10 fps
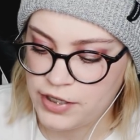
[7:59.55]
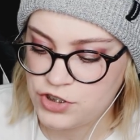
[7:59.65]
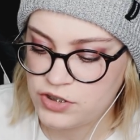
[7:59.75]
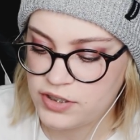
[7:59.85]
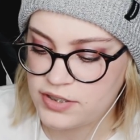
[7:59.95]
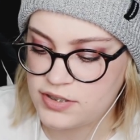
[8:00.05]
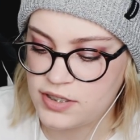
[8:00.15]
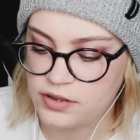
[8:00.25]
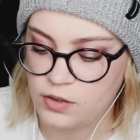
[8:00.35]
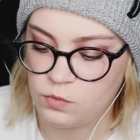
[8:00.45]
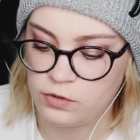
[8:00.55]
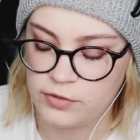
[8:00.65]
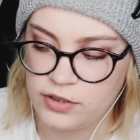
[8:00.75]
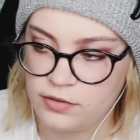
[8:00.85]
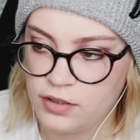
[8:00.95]
imagine, like, seeing the
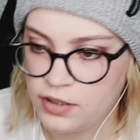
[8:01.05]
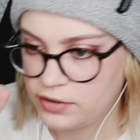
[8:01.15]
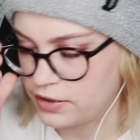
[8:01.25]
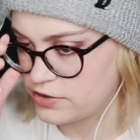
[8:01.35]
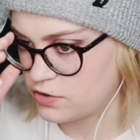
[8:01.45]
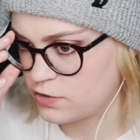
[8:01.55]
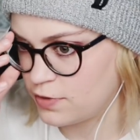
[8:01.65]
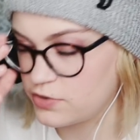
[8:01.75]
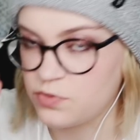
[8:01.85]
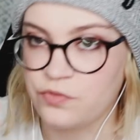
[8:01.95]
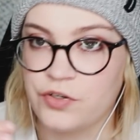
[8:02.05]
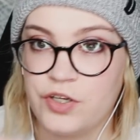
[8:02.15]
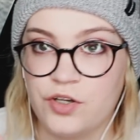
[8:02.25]
woman that is responsible for